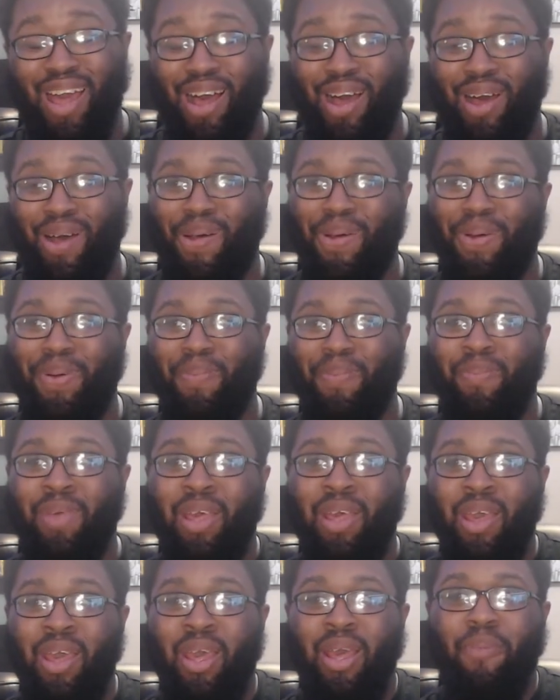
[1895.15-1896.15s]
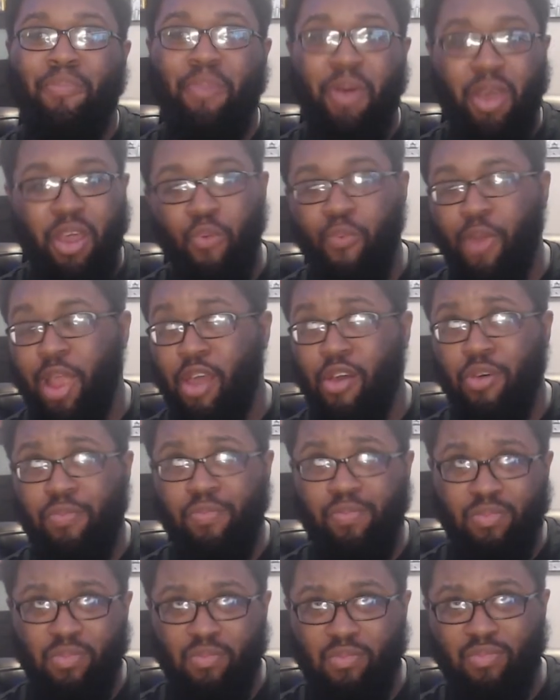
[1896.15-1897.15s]
Um, but
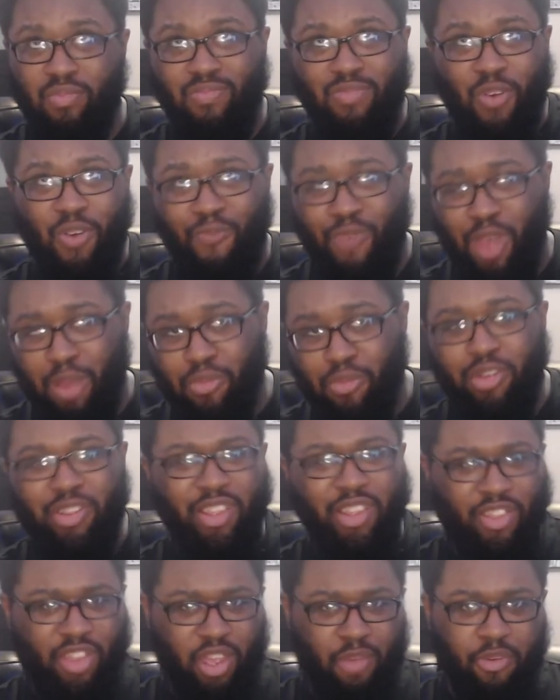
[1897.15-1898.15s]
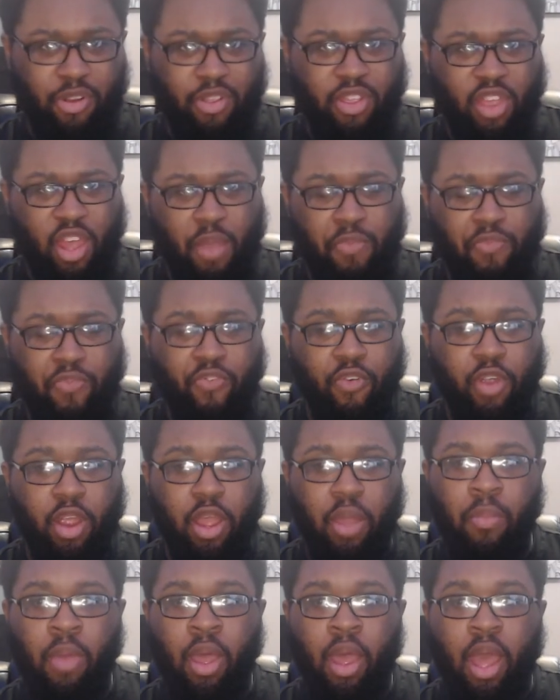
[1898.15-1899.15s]
around November, December
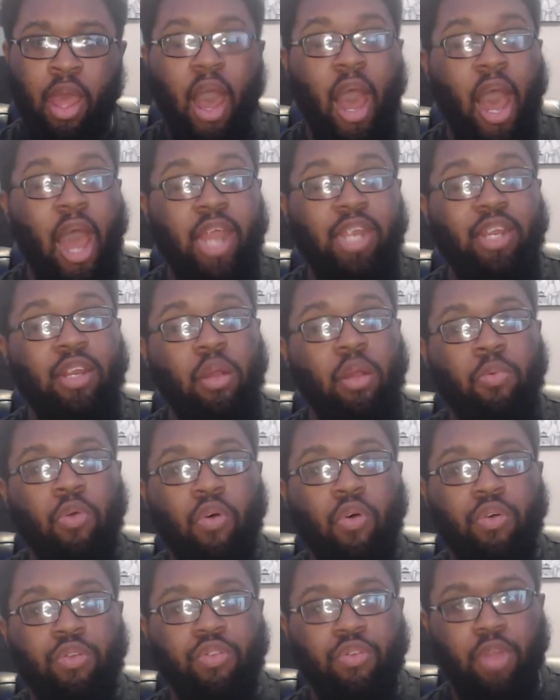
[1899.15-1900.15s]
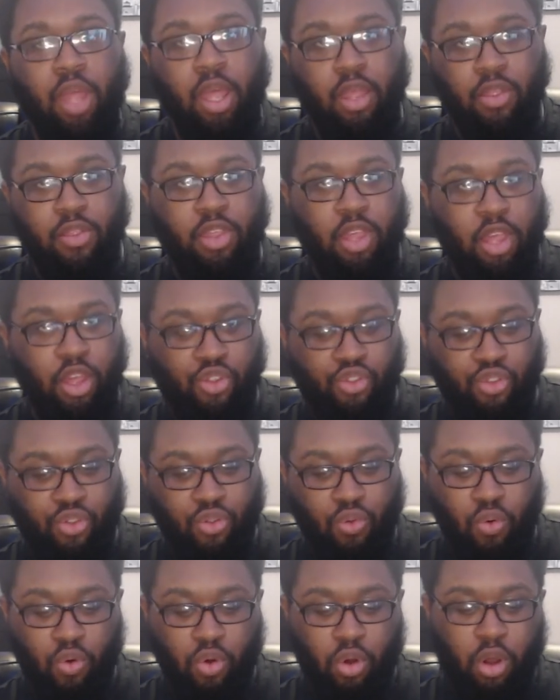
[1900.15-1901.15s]
timeframe, I ended up going to an antique
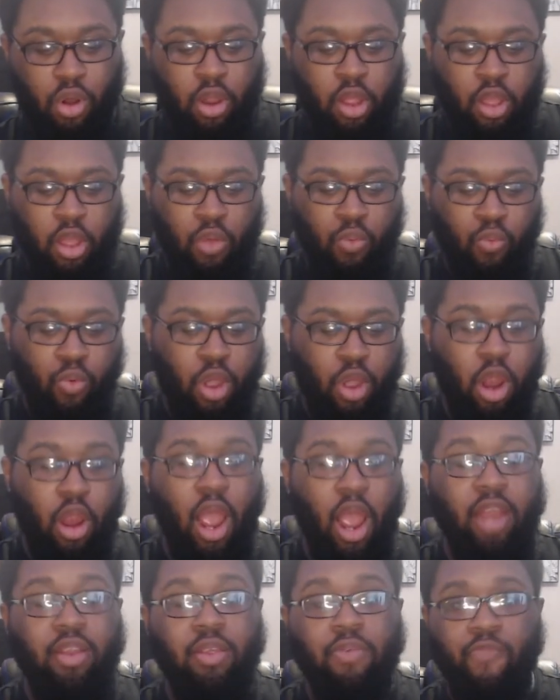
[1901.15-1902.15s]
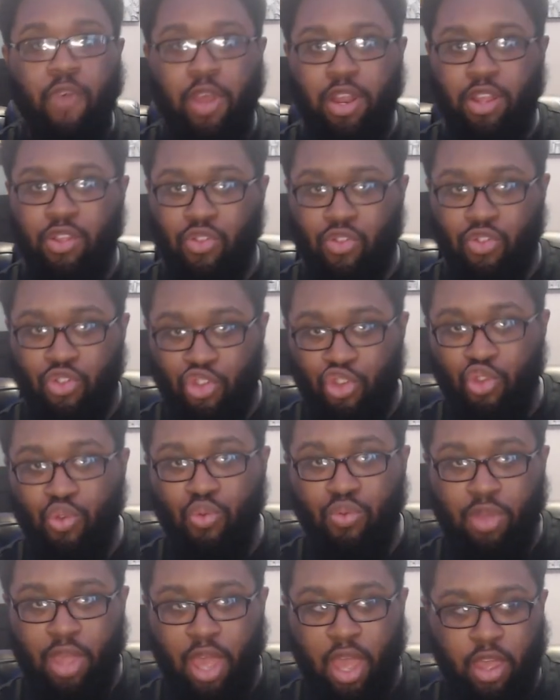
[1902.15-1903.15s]
store where I ended up finding
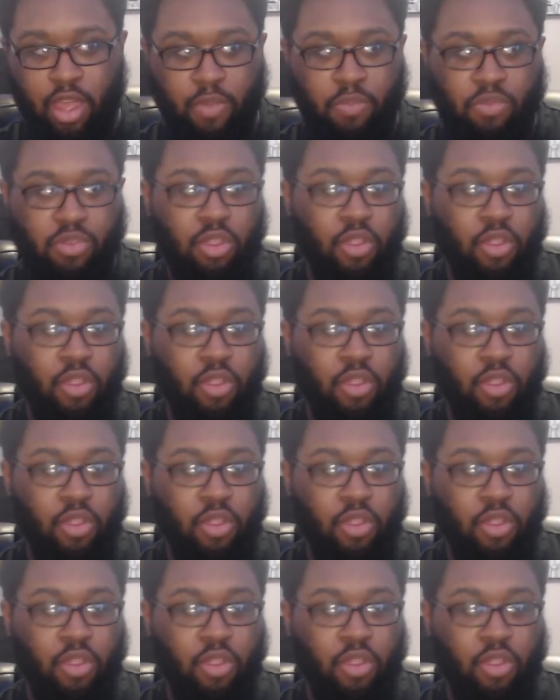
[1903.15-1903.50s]
two games.